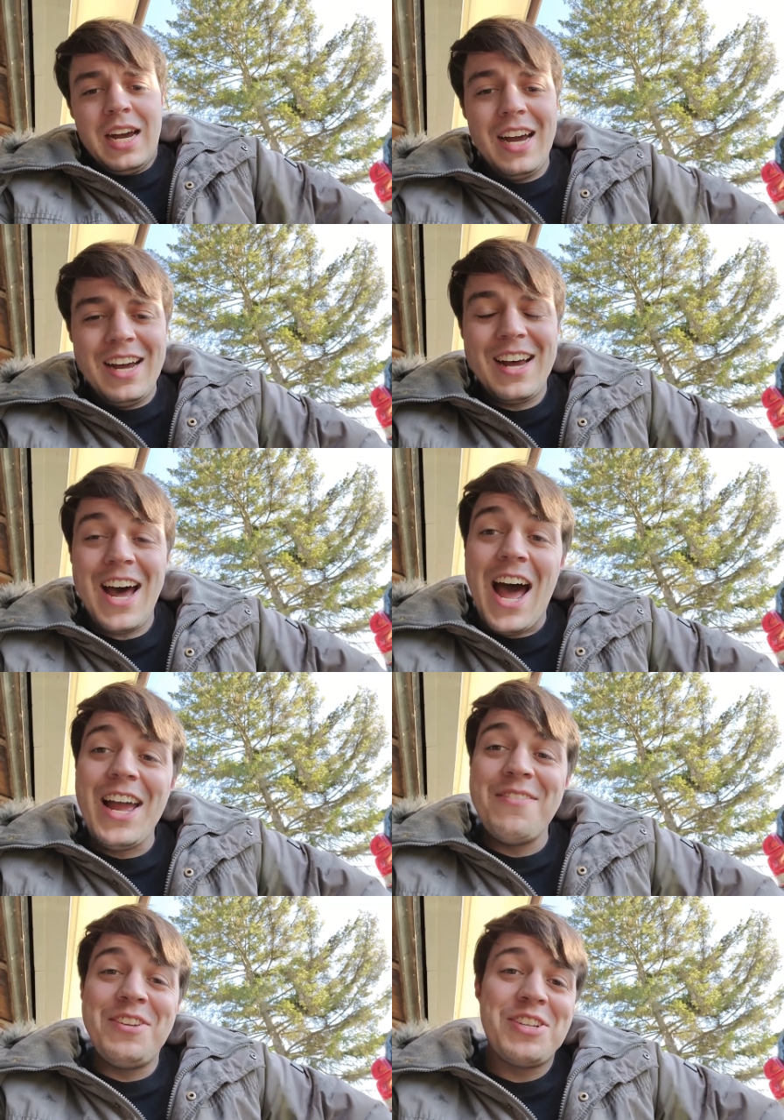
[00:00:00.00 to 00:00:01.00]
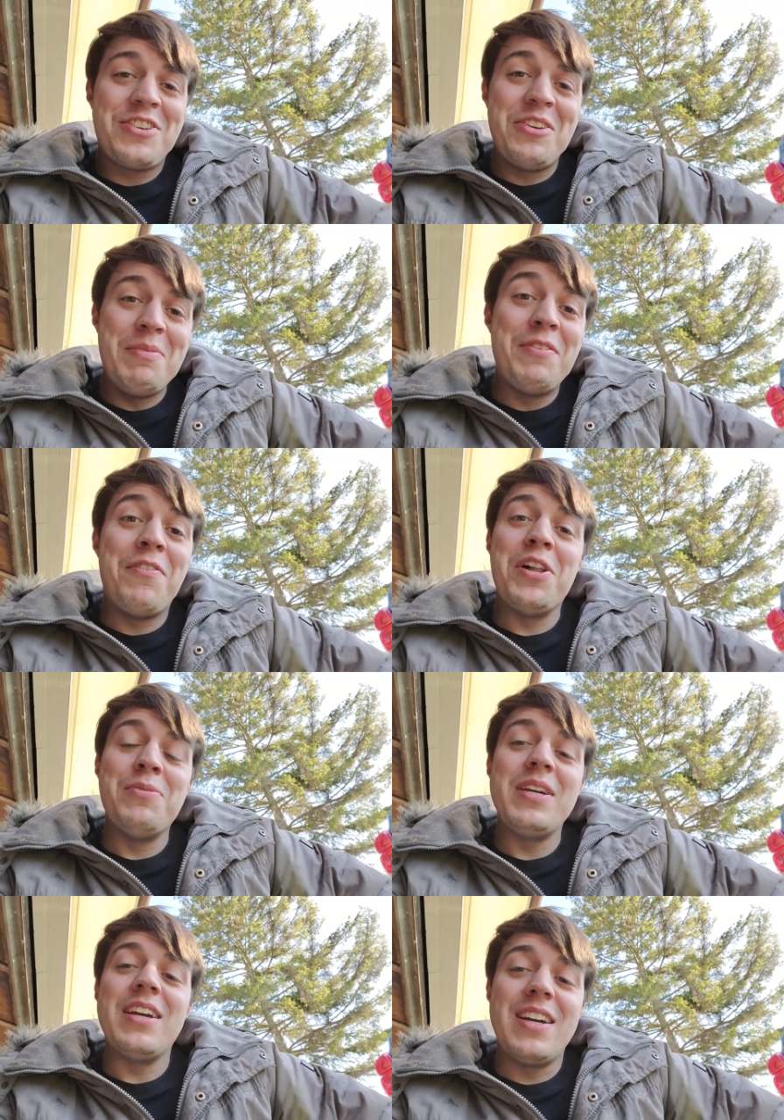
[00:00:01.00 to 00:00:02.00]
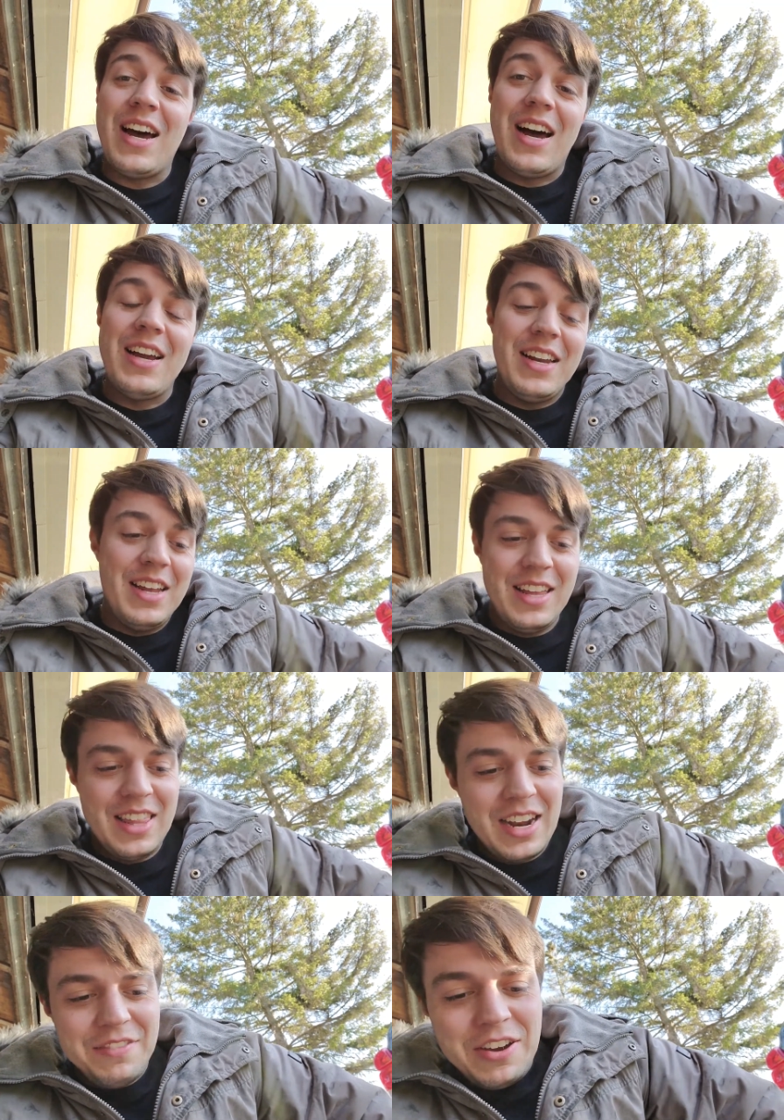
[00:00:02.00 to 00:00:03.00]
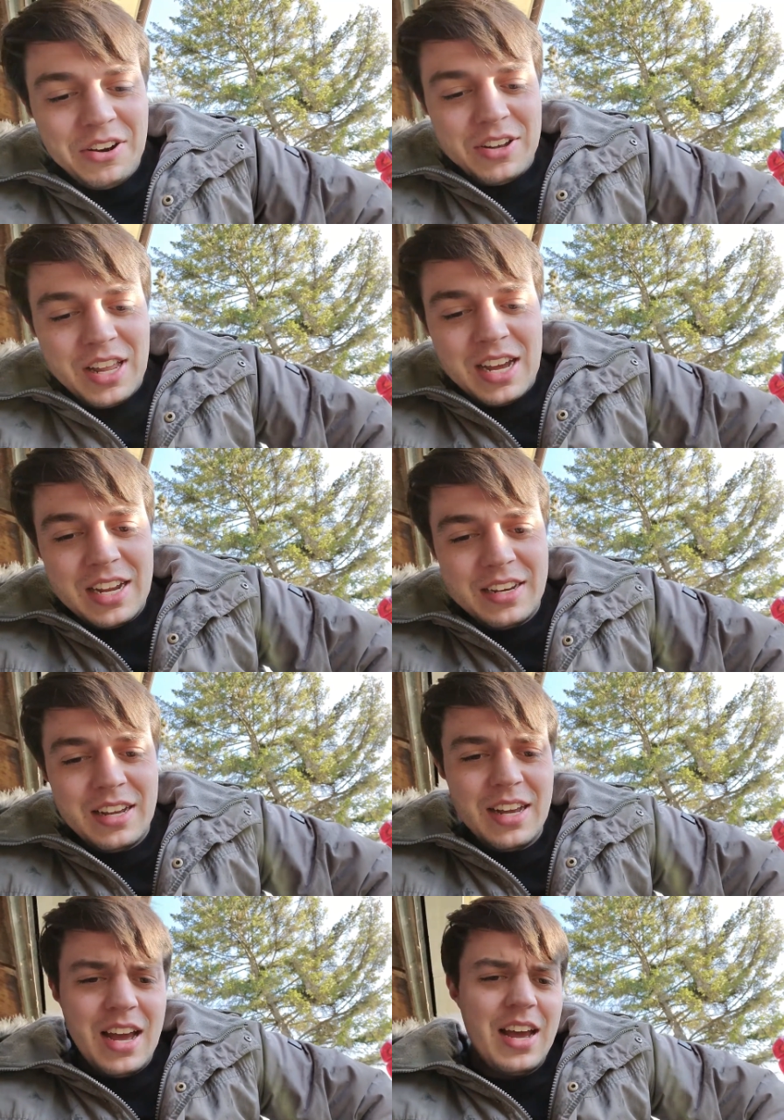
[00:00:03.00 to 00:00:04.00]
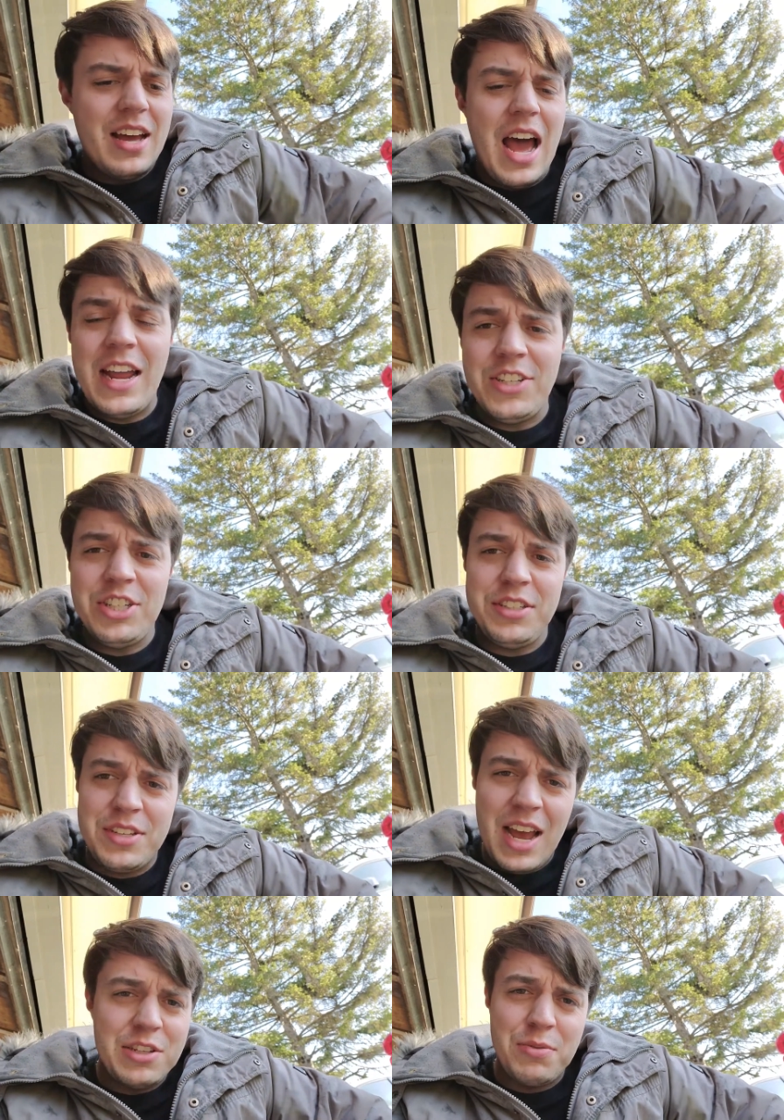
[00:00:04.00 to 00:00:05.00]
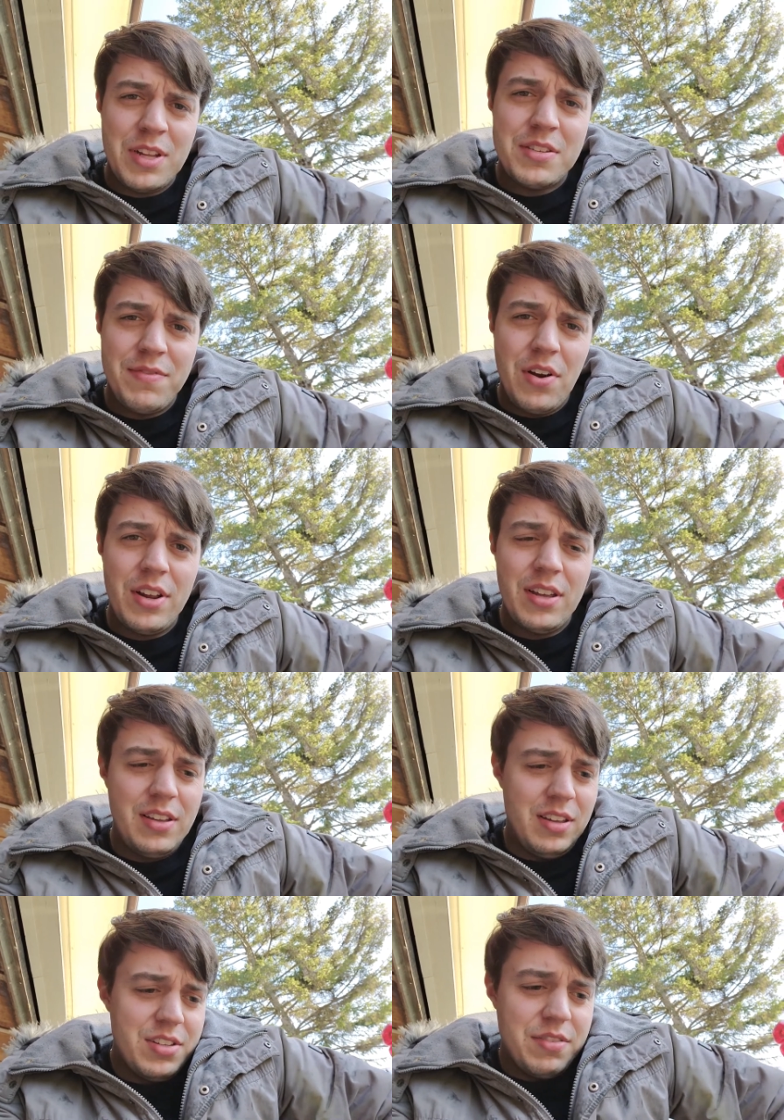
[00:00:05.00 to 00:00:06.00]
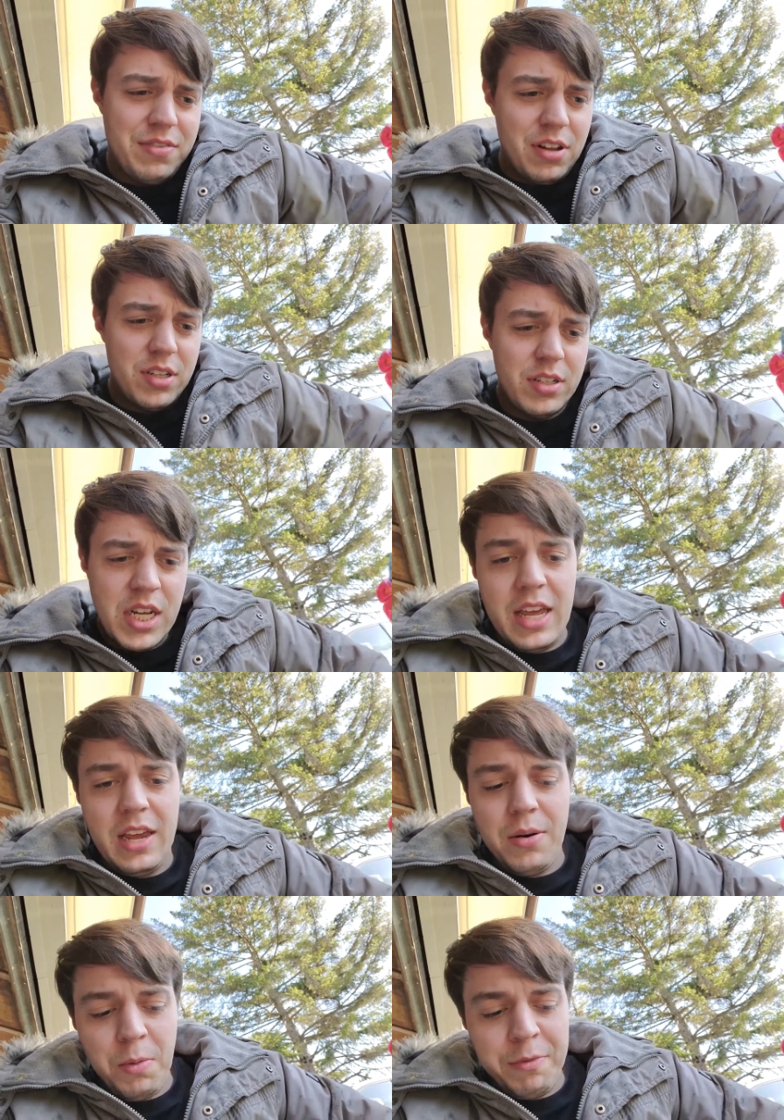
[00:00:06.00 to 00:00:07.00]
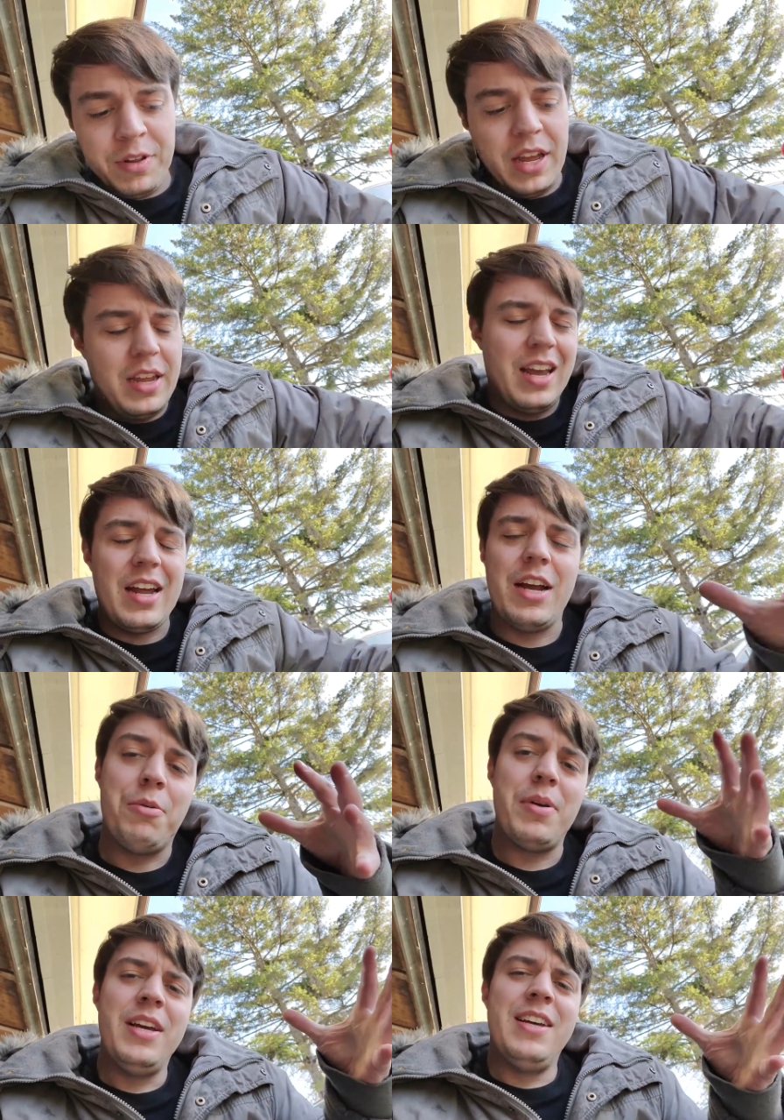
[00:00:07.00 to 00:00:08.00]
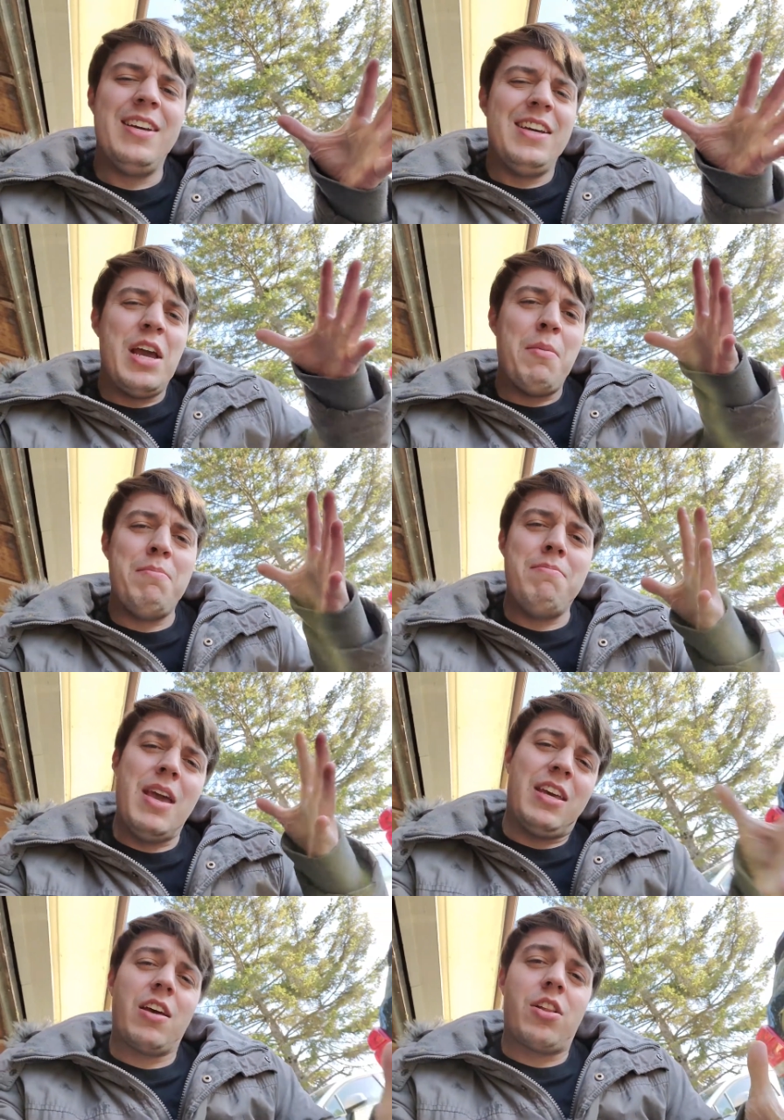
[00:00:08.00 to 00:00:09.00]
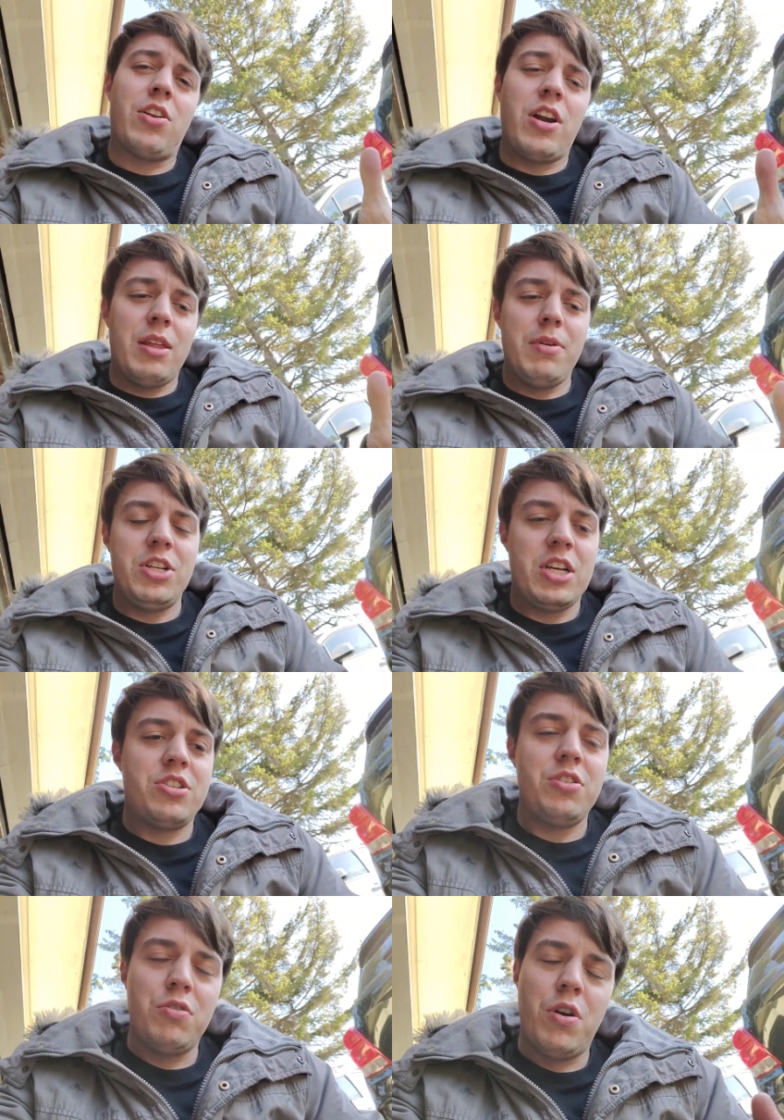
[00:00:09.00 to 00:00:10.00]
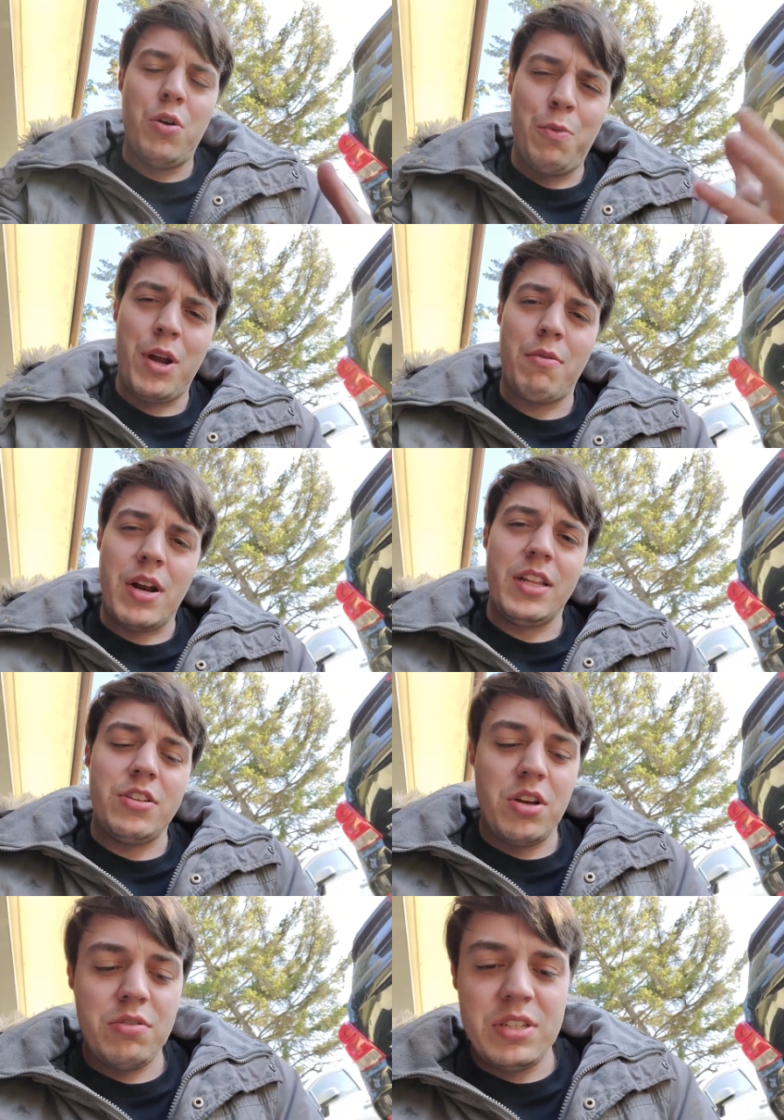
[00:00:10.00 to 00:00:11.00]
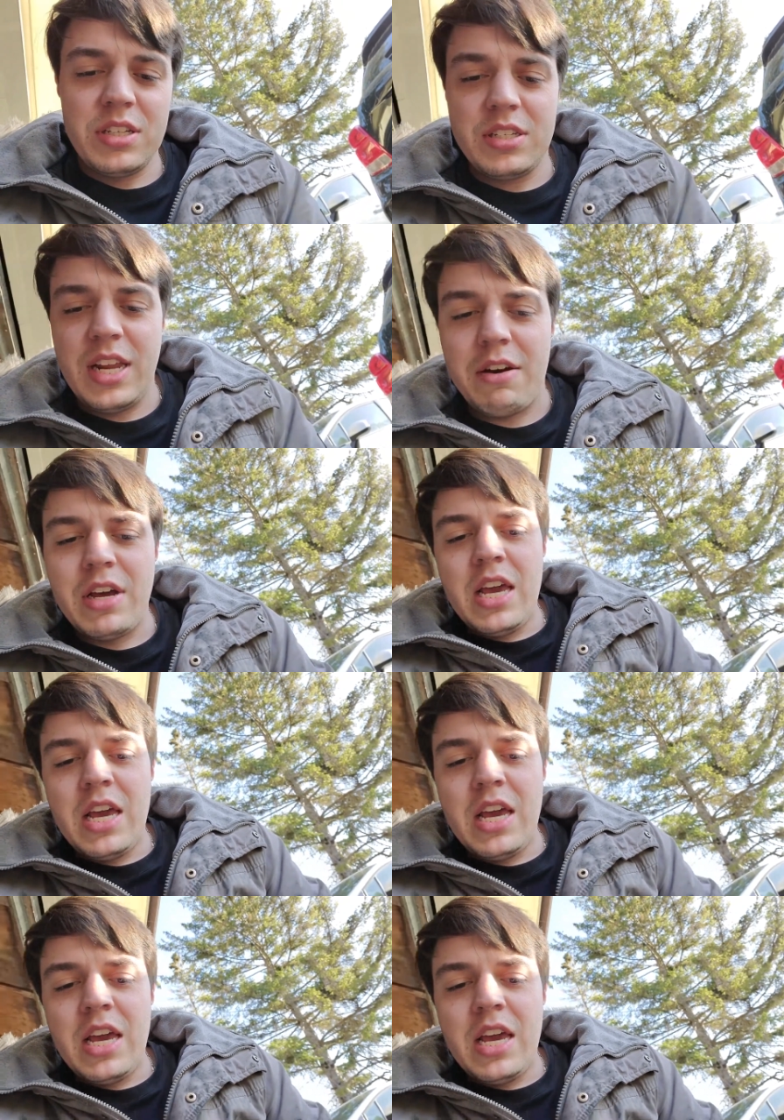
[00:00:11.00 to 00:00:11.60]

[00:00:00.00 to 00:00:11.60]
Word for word: I am just going to be following a guide that I found online. Uh, IAG has one that's very easy to follow, and hopefully I can kind of help make a clearer image as to where you're running these hoses. Now,